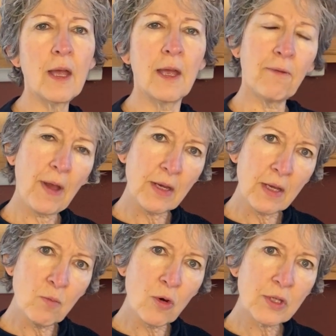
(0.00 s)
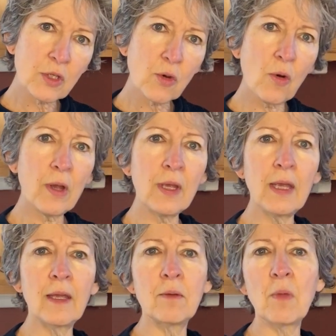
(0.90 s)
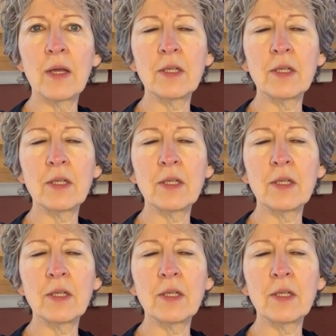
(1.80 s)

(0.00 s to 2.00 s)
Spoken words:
If I need more soy in my